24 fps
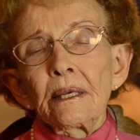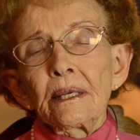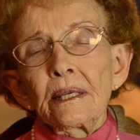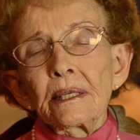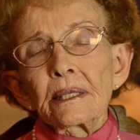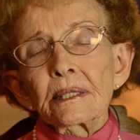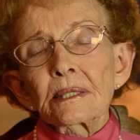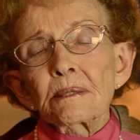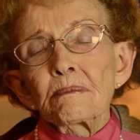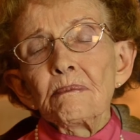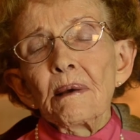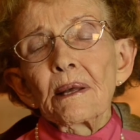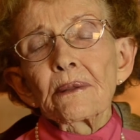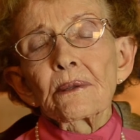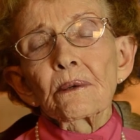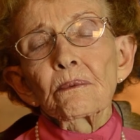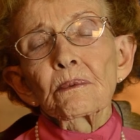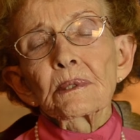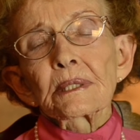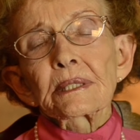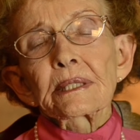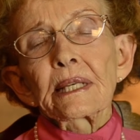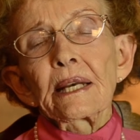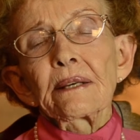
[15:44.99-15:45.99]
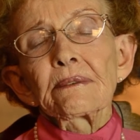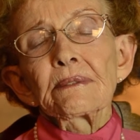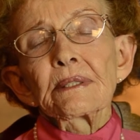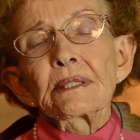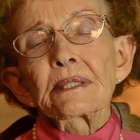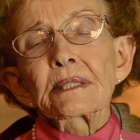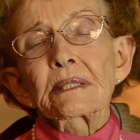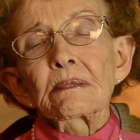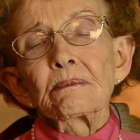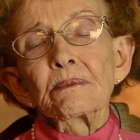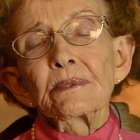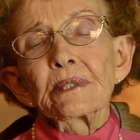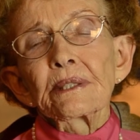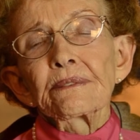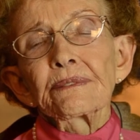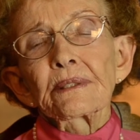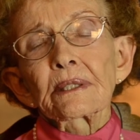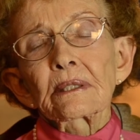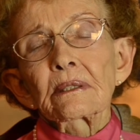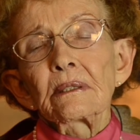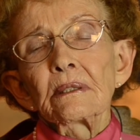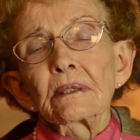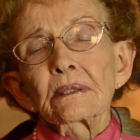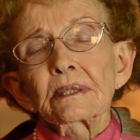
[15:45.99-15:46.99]
his mother was having some
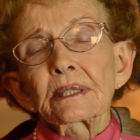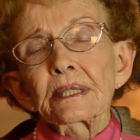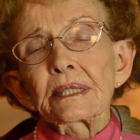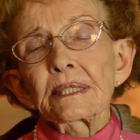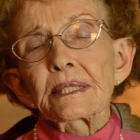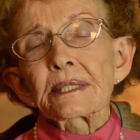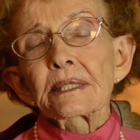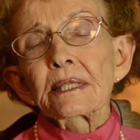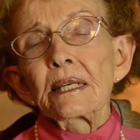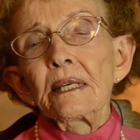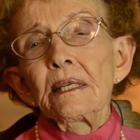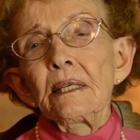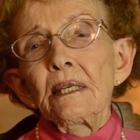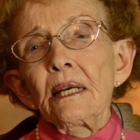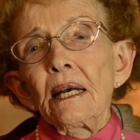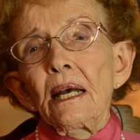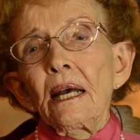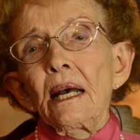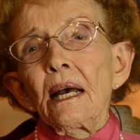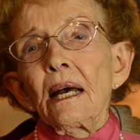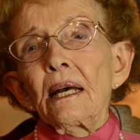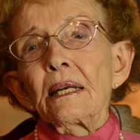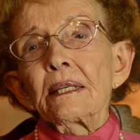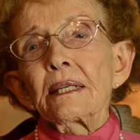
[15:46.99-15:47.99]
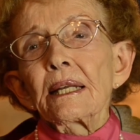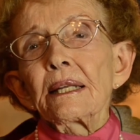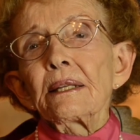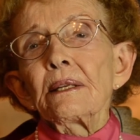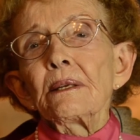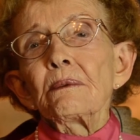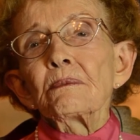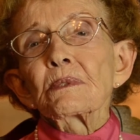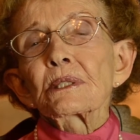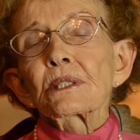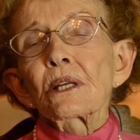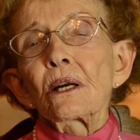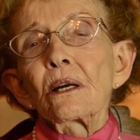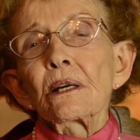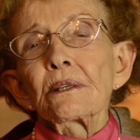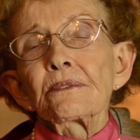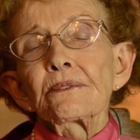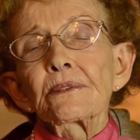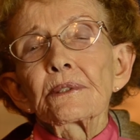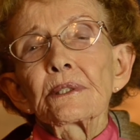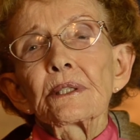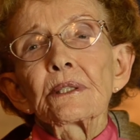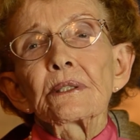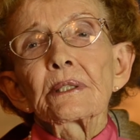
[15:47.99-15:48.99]
difficulties, and it was hard
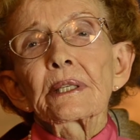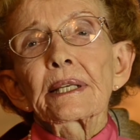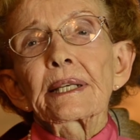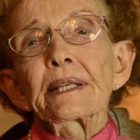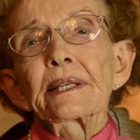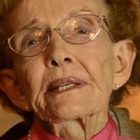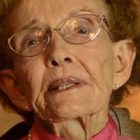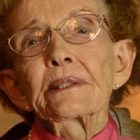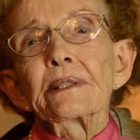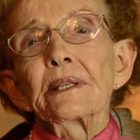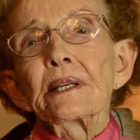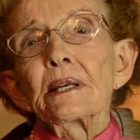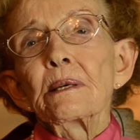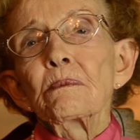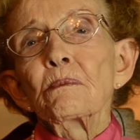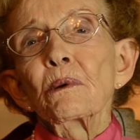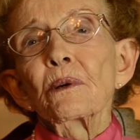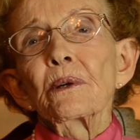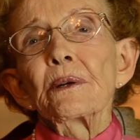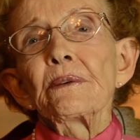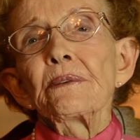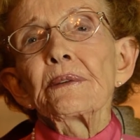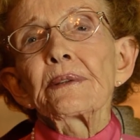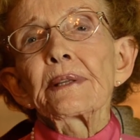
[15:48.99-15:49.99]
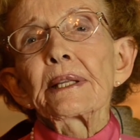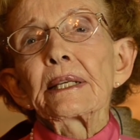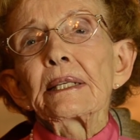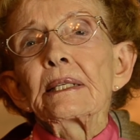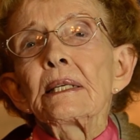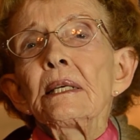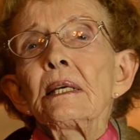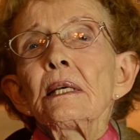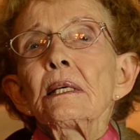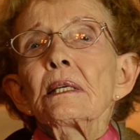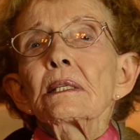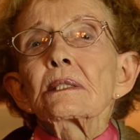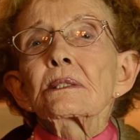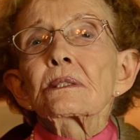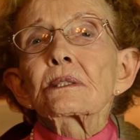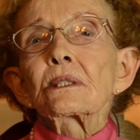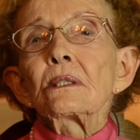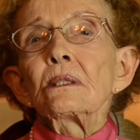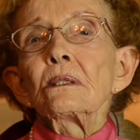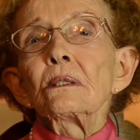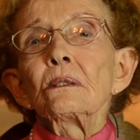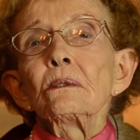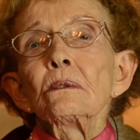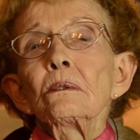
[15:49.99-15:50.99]
for her to carry him or everything.
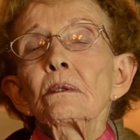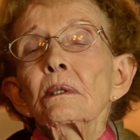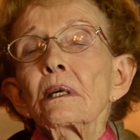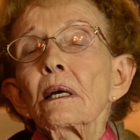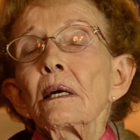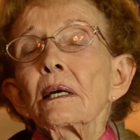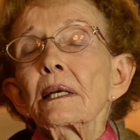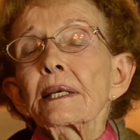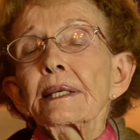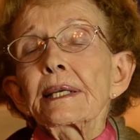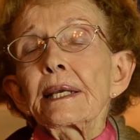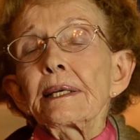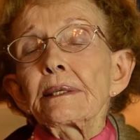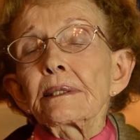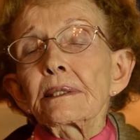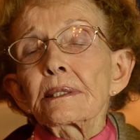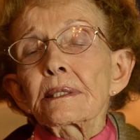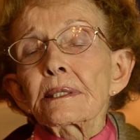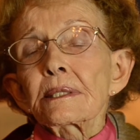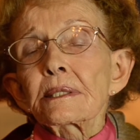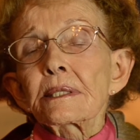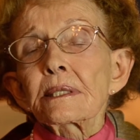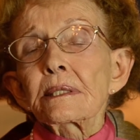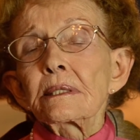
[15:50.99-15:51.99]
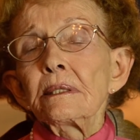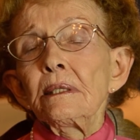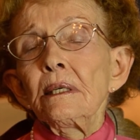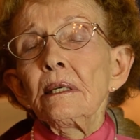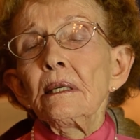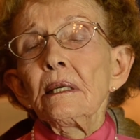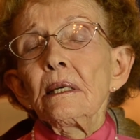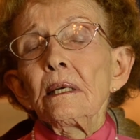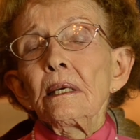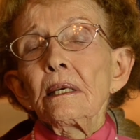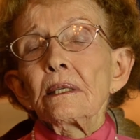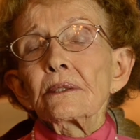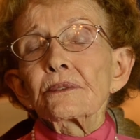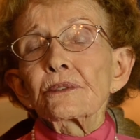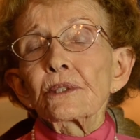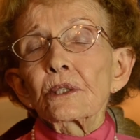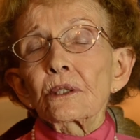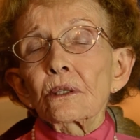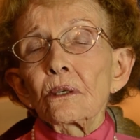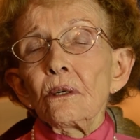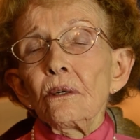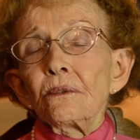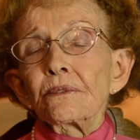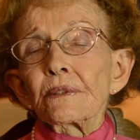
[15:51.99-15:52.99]
So Karis
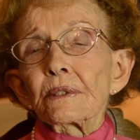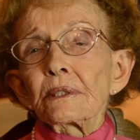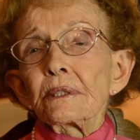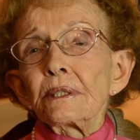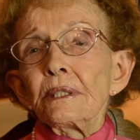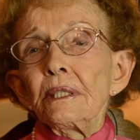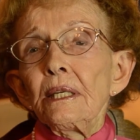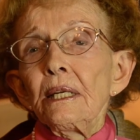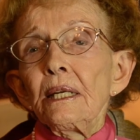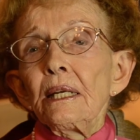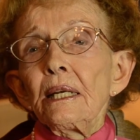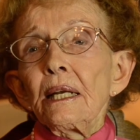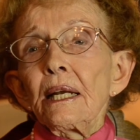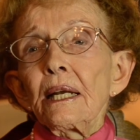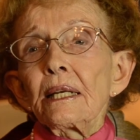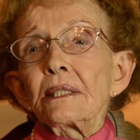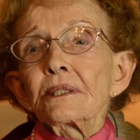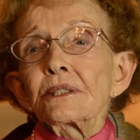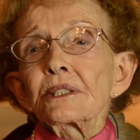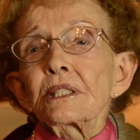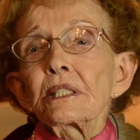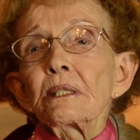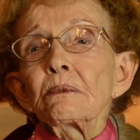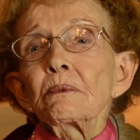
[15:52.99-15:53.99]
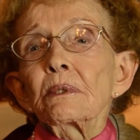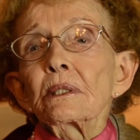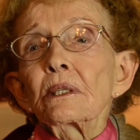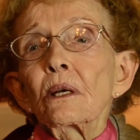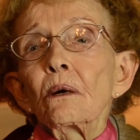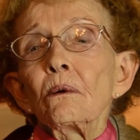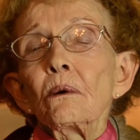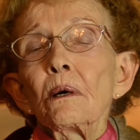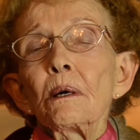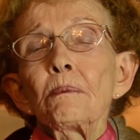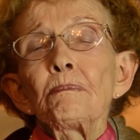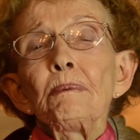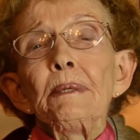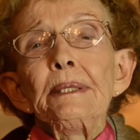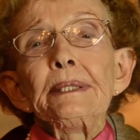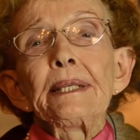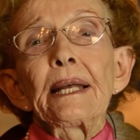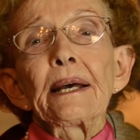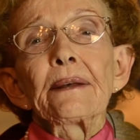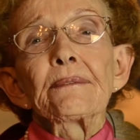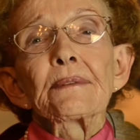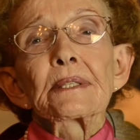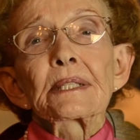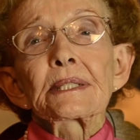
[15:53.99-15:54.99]
took over, and she would go up and
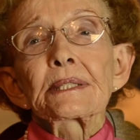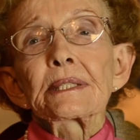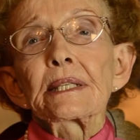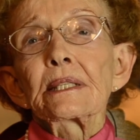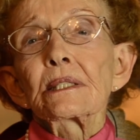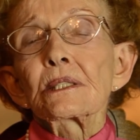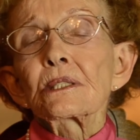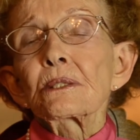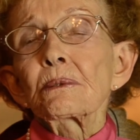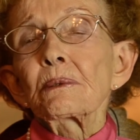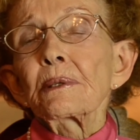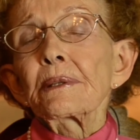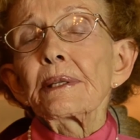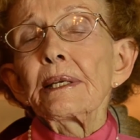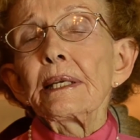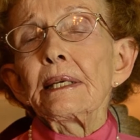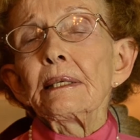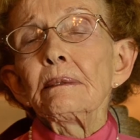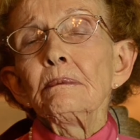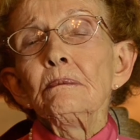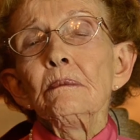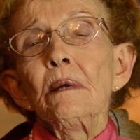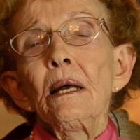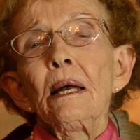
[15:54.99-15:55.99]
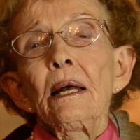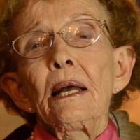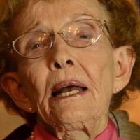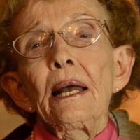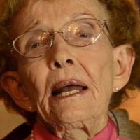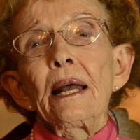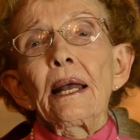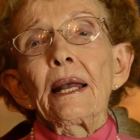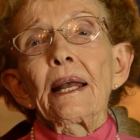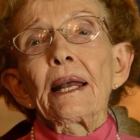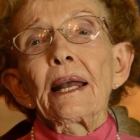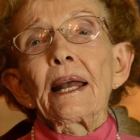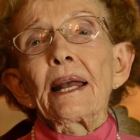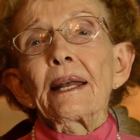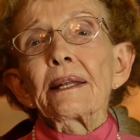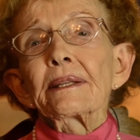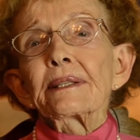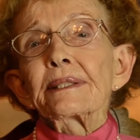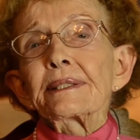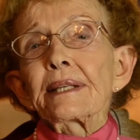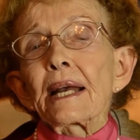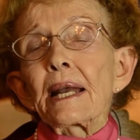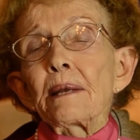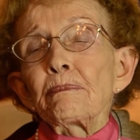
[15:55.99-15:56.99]
down the stairs with him,
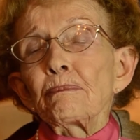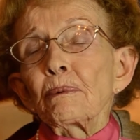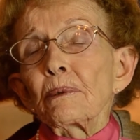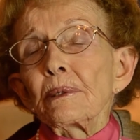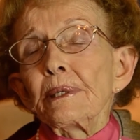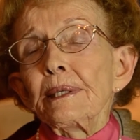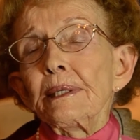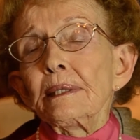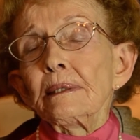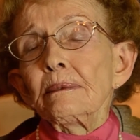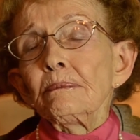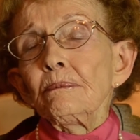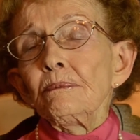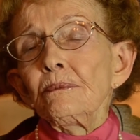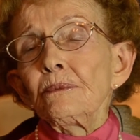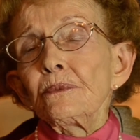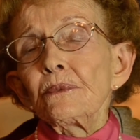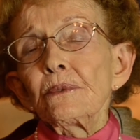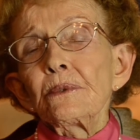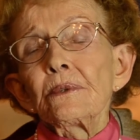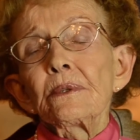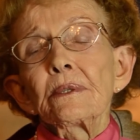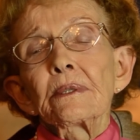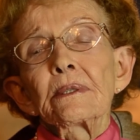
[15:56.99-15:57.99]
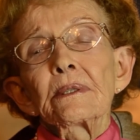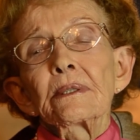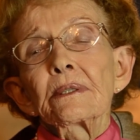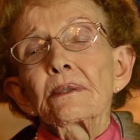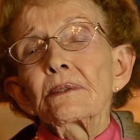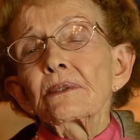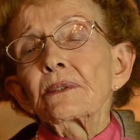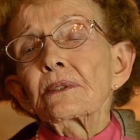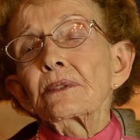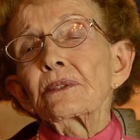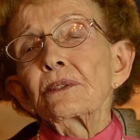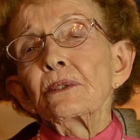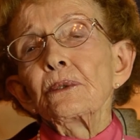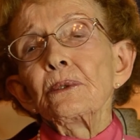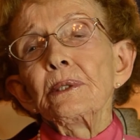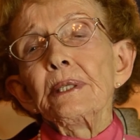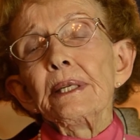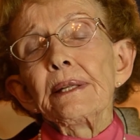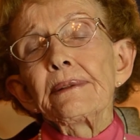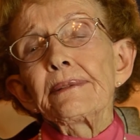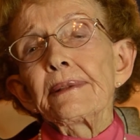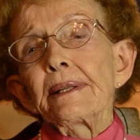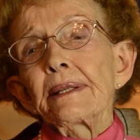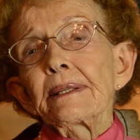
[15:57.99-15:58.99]
diaper him, do
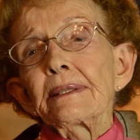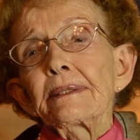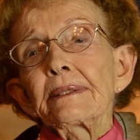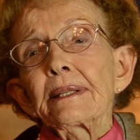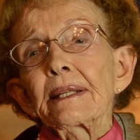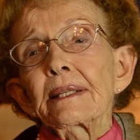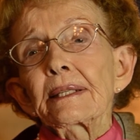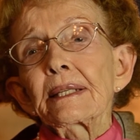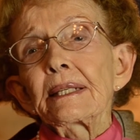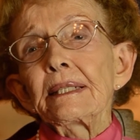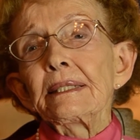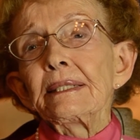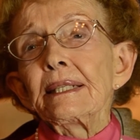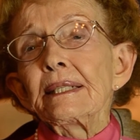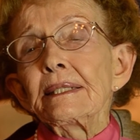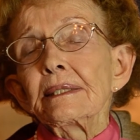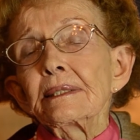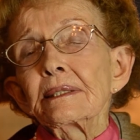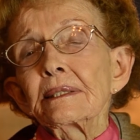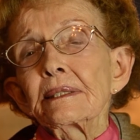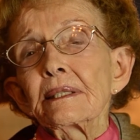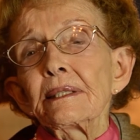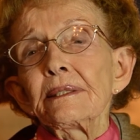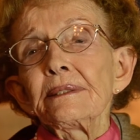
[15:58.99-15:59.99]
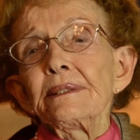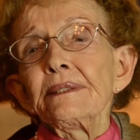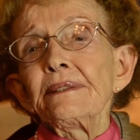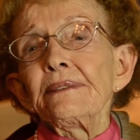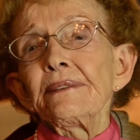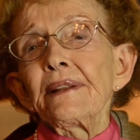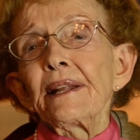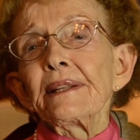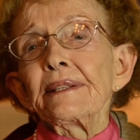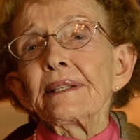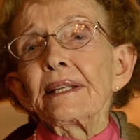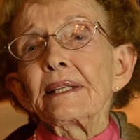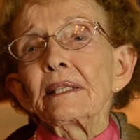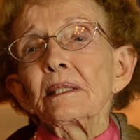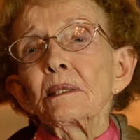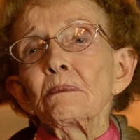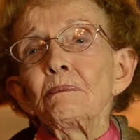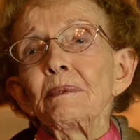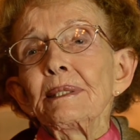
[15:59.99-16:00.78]
anything that needed to